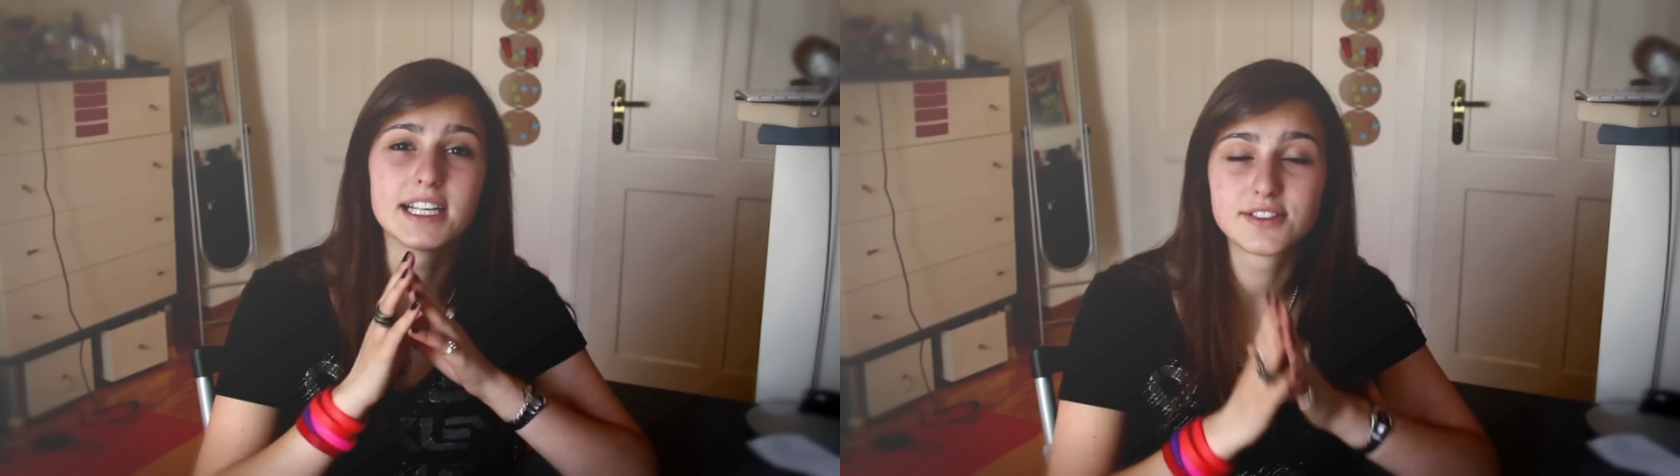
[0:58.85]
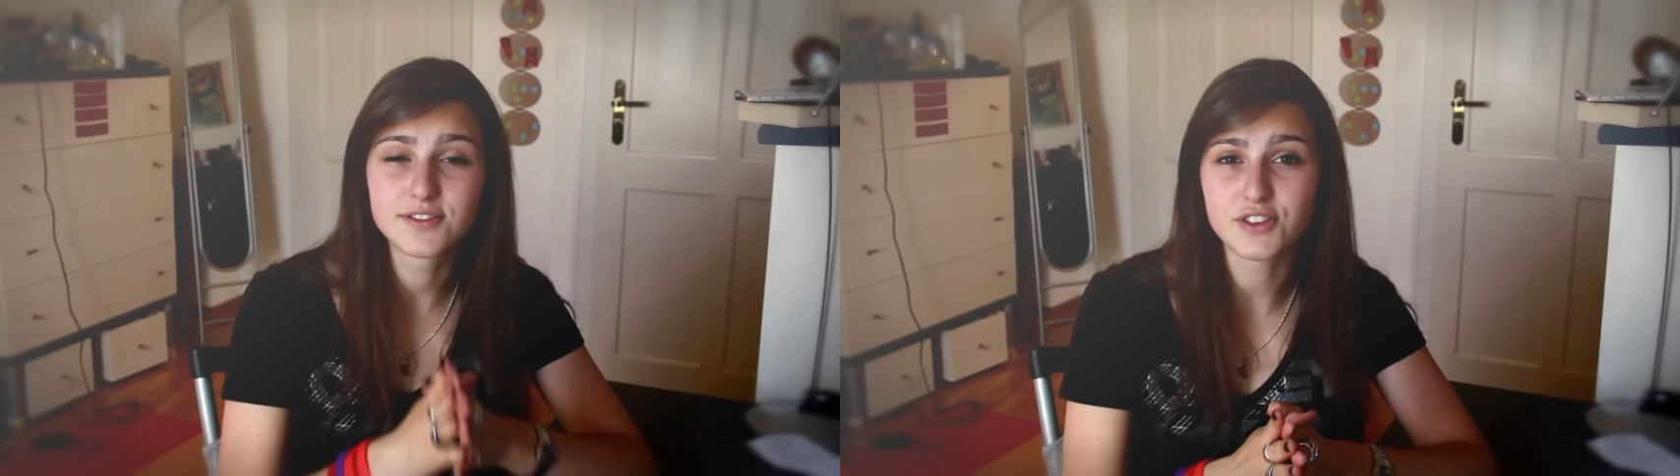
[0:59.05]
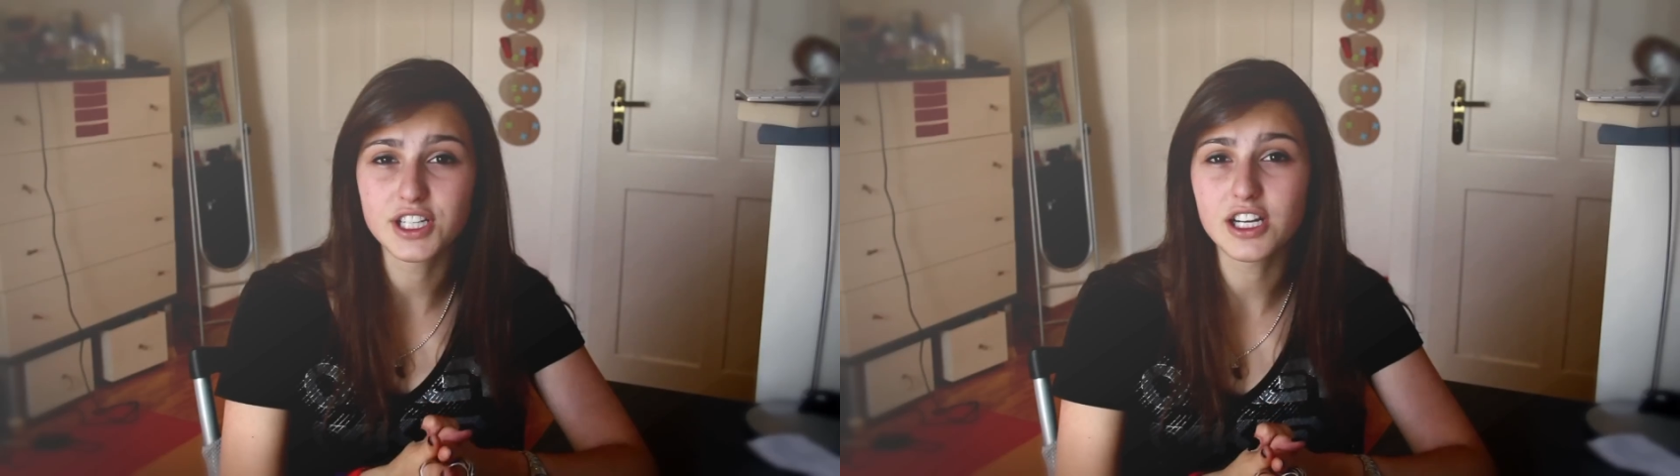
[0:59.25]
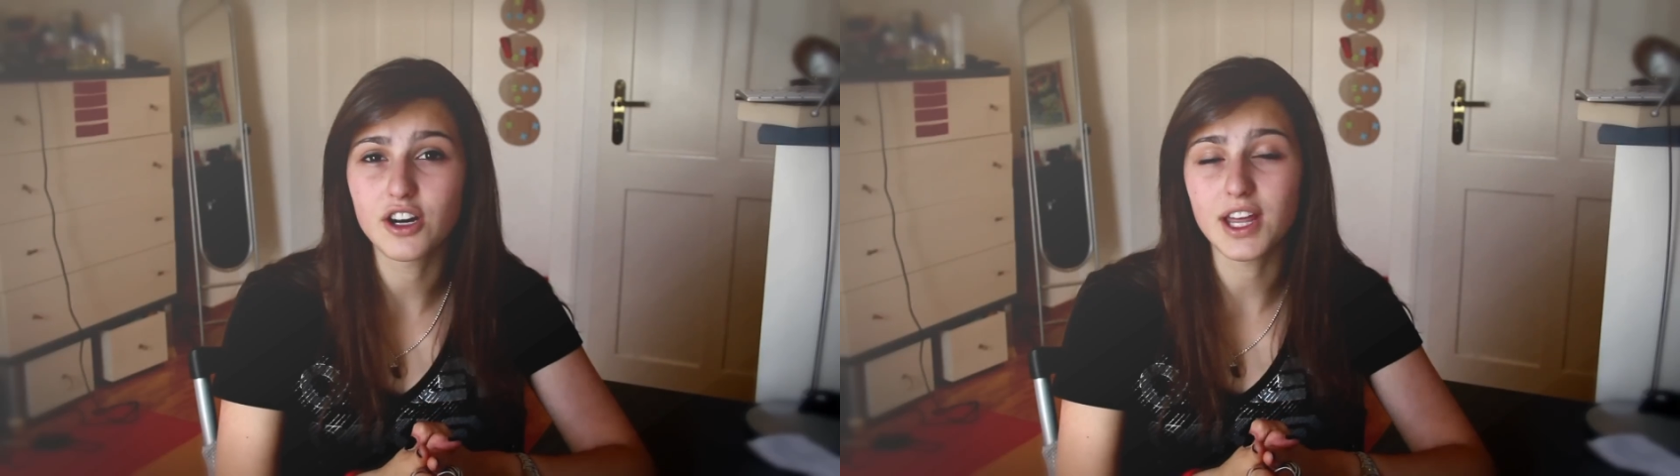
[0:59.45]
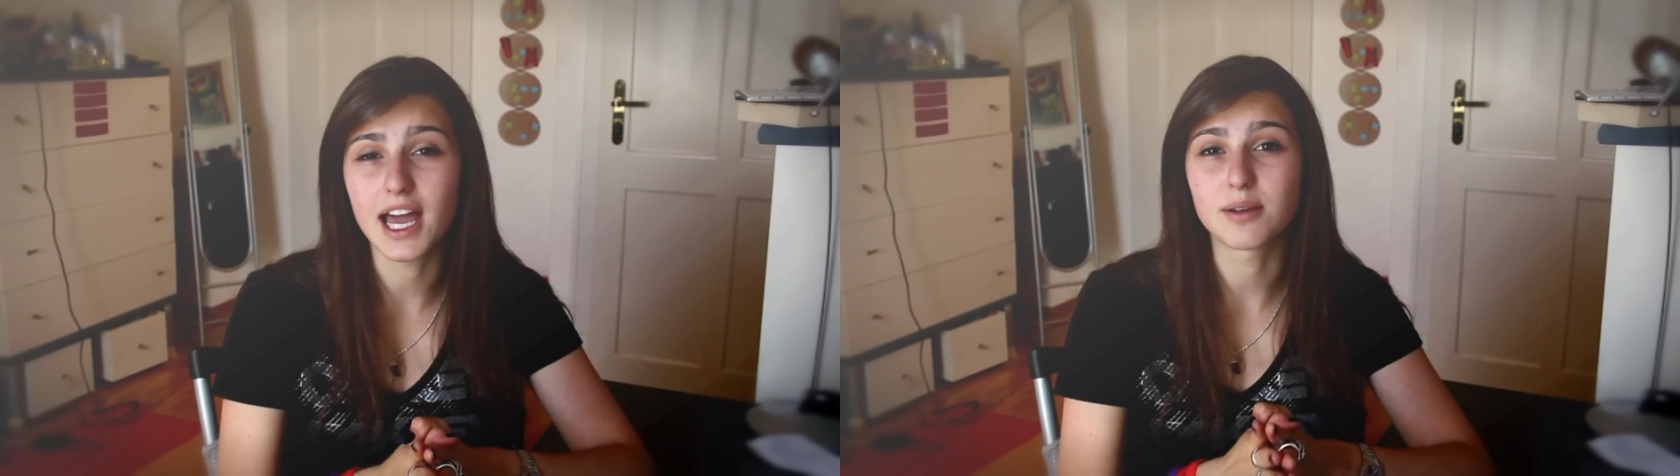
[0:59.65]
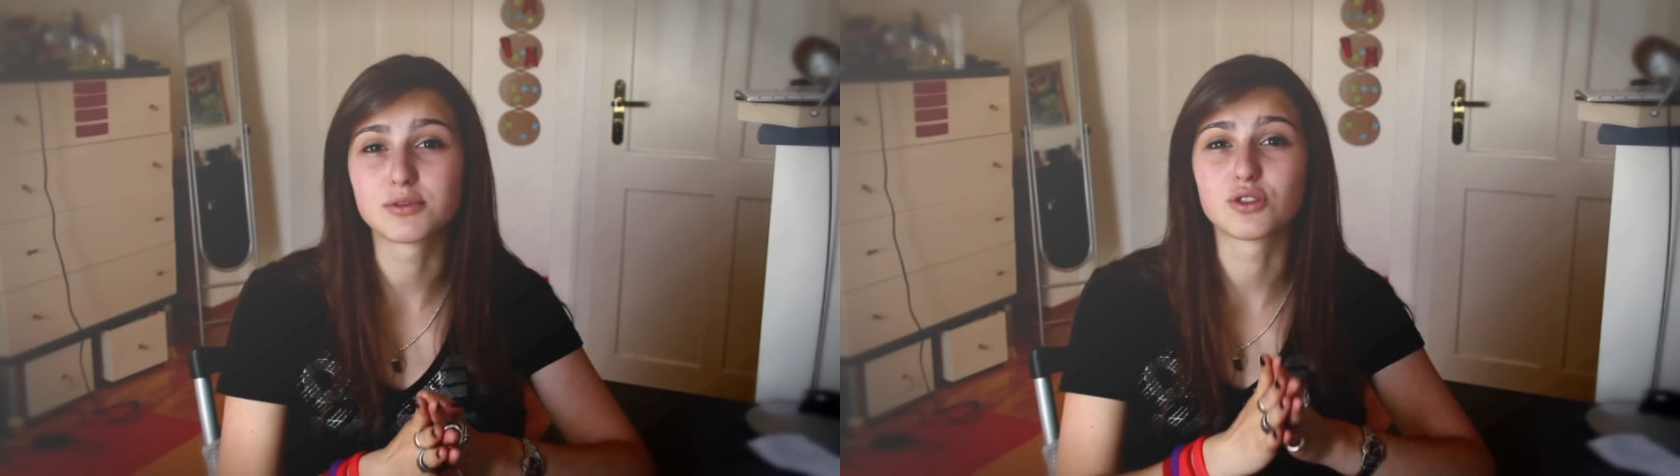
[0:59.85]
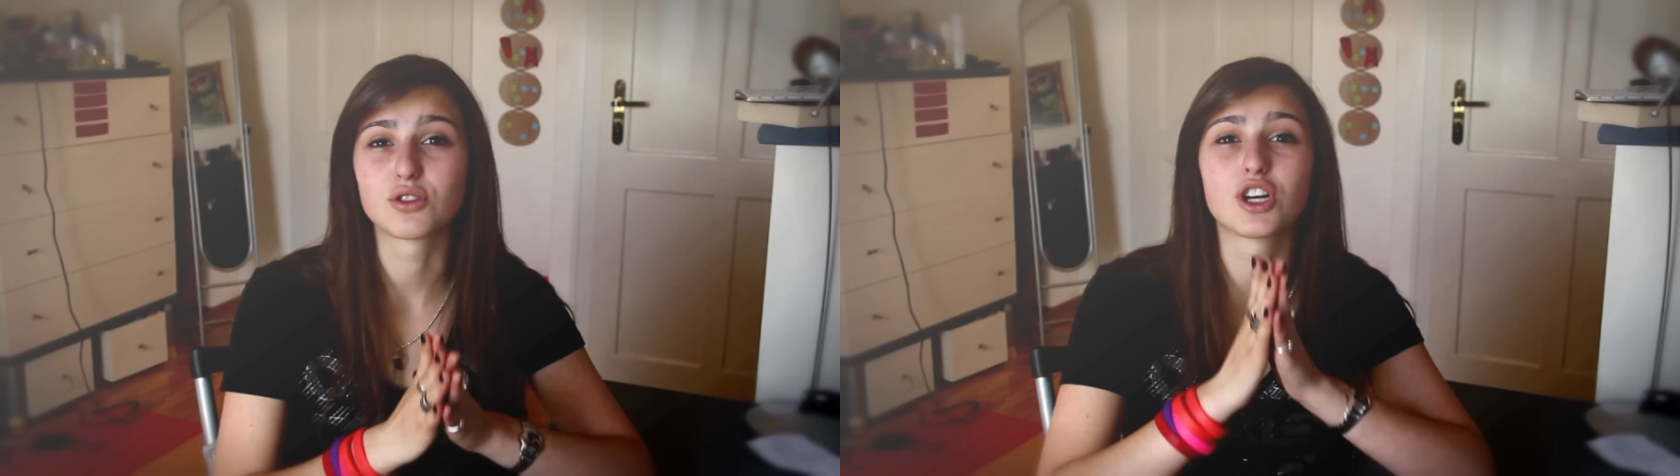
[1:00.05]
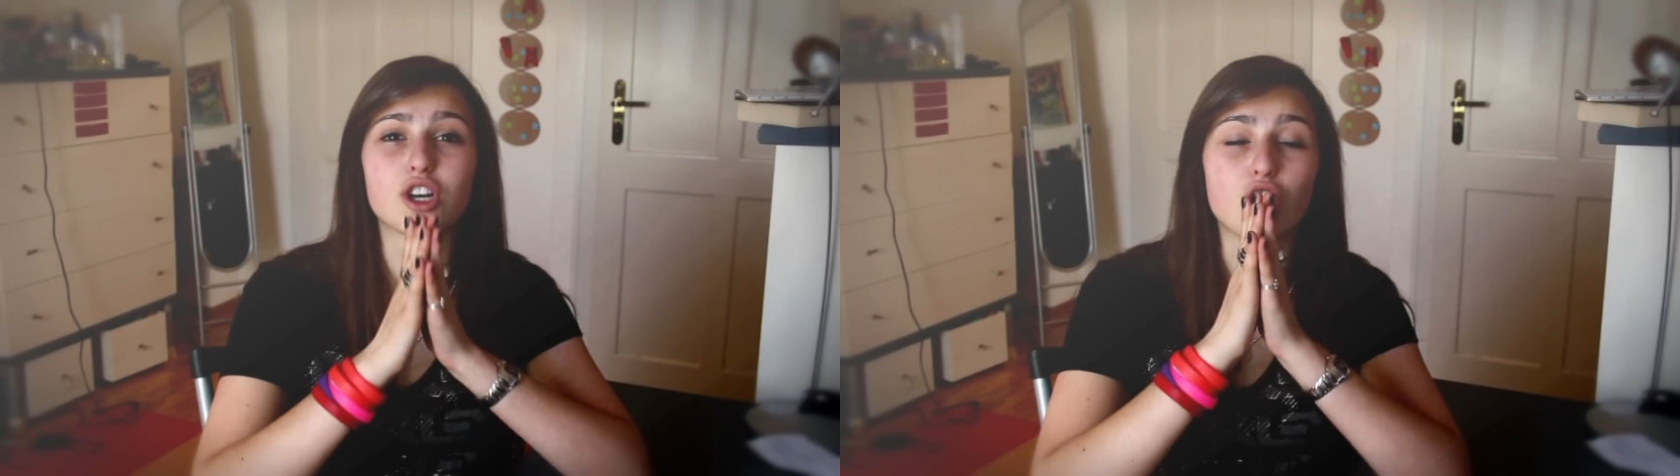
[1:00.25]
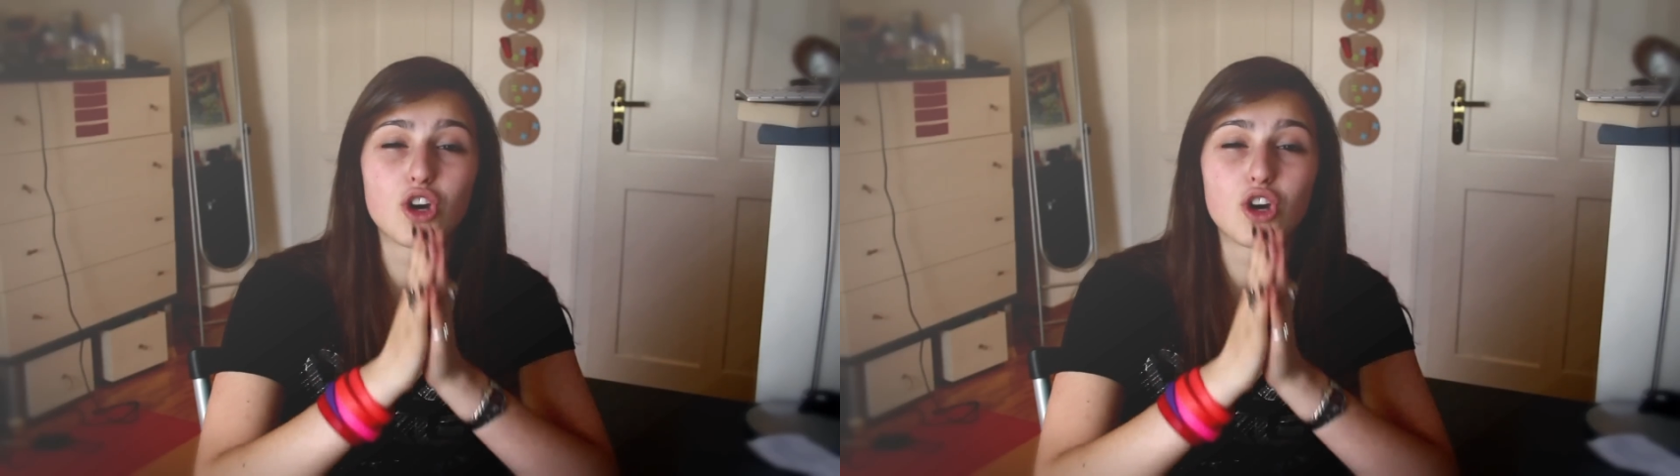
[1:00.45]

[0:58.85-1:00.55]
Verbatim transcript: It's free on the App Store.